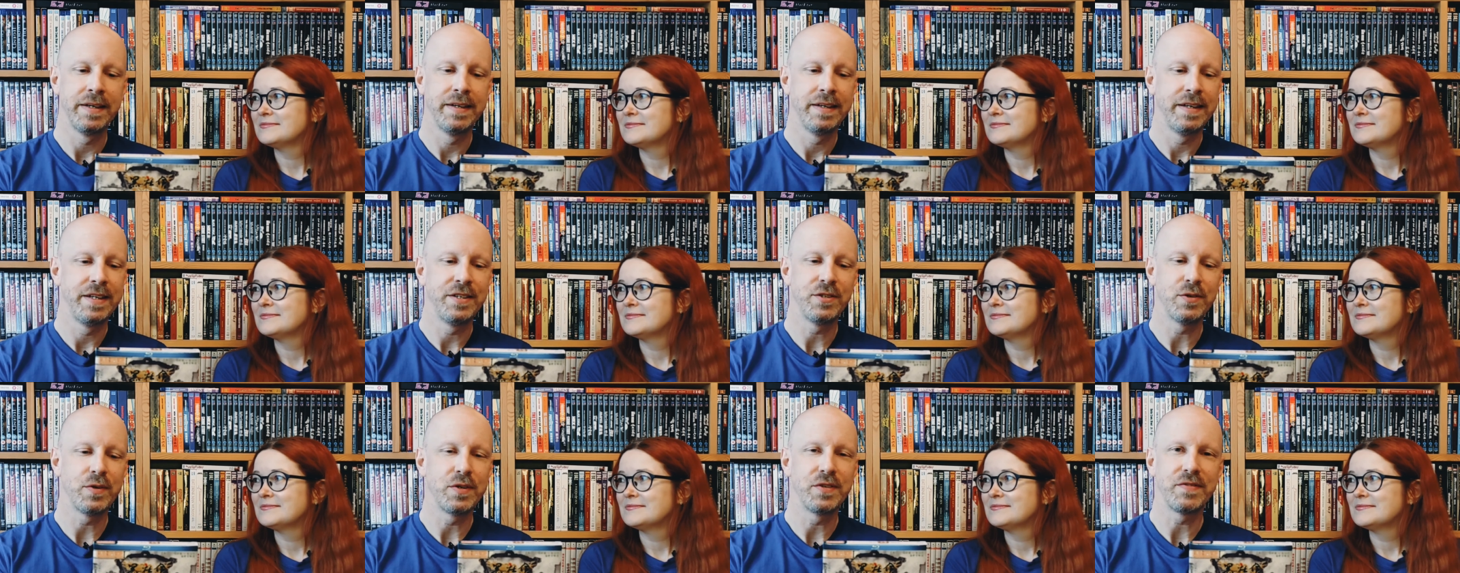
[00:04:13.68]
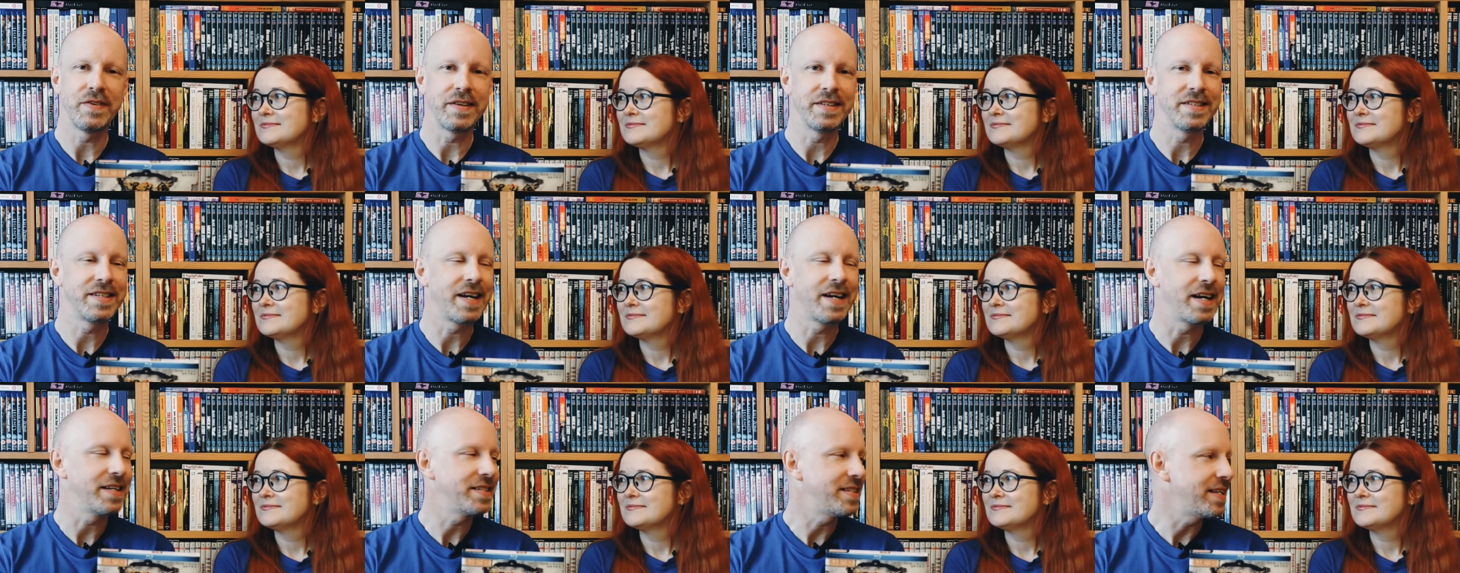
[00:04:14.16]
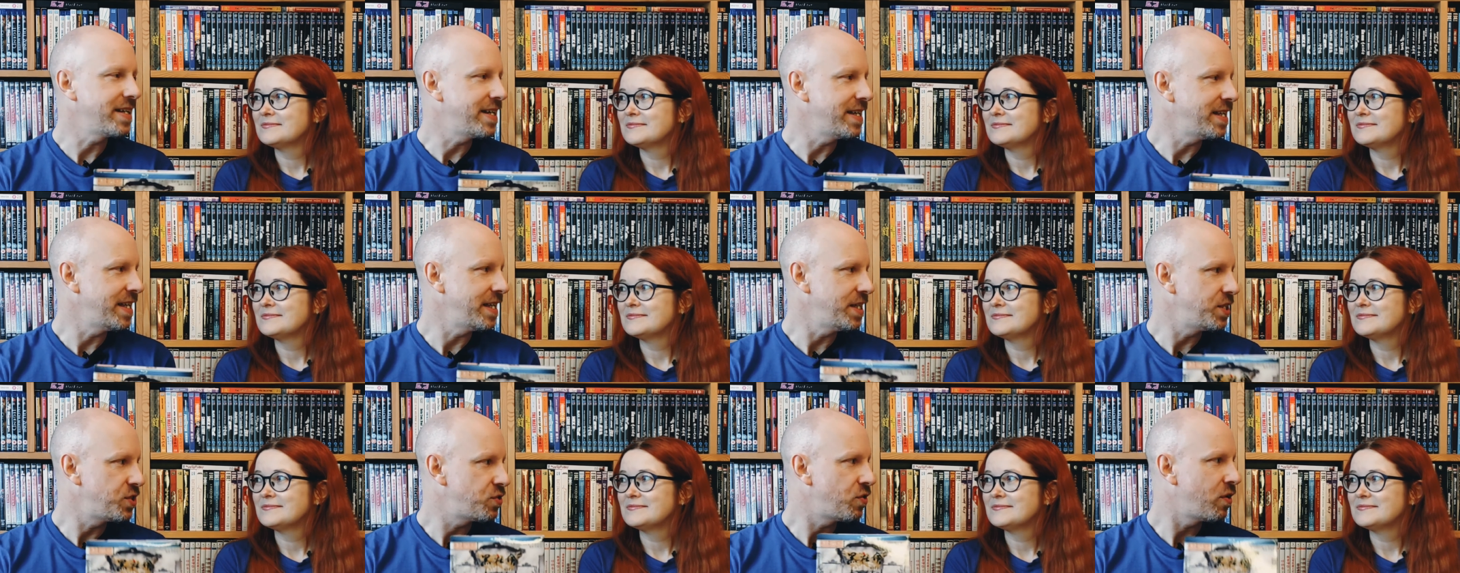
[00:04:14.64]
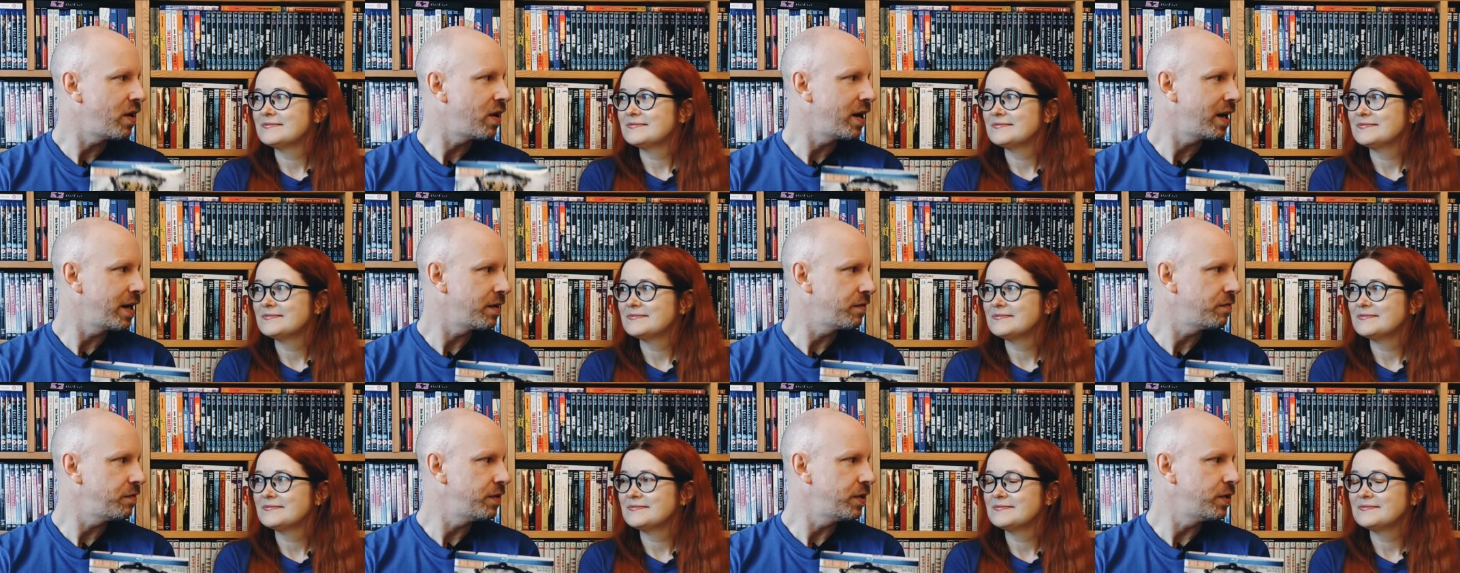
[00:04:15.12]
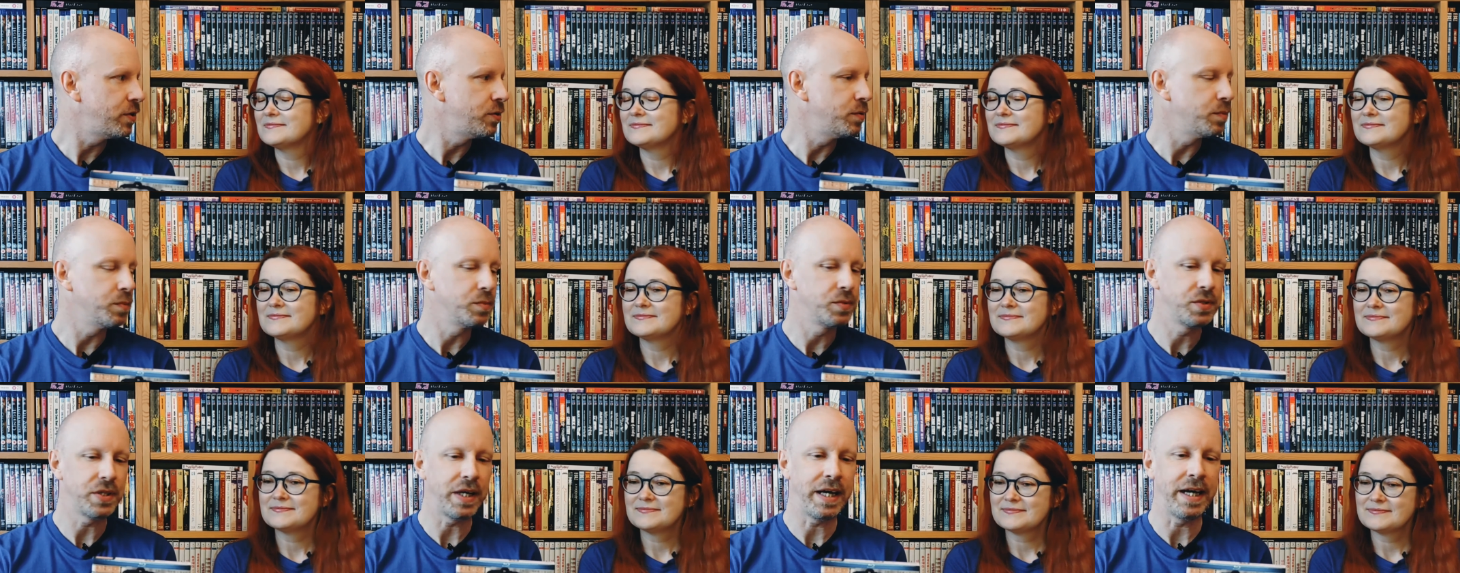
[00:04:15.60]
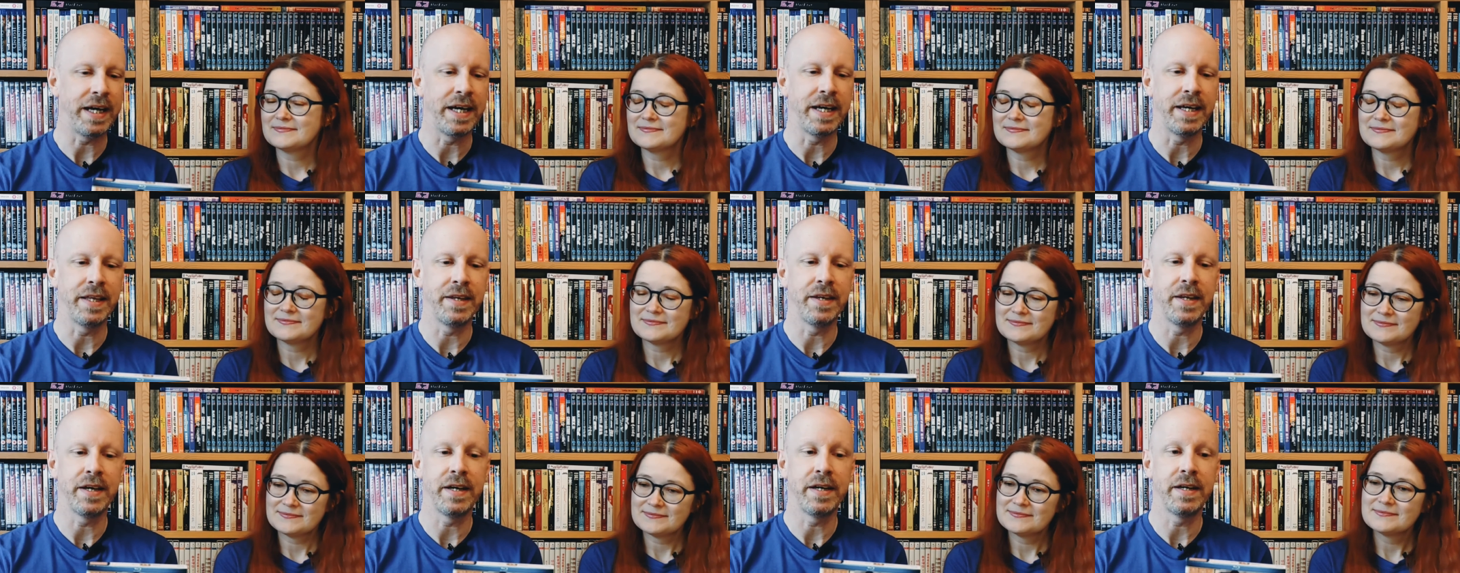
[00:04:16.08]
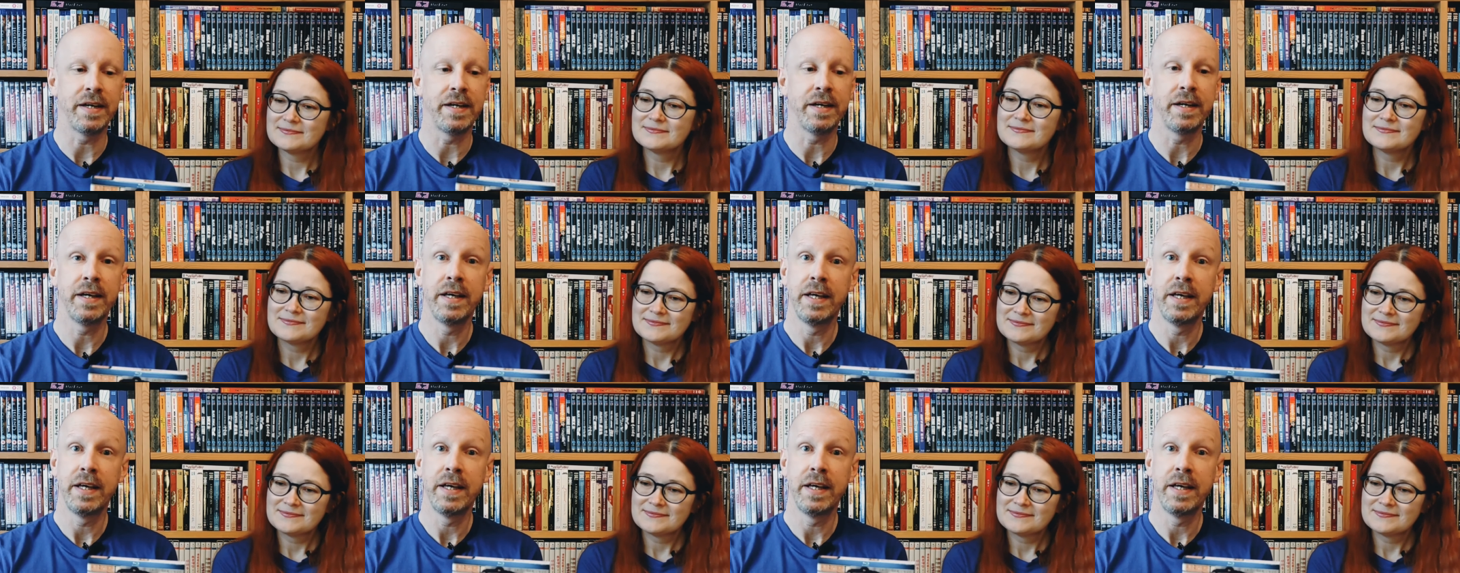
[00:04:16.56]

Speaker 1: he's always fantastic in these triad films, and uh,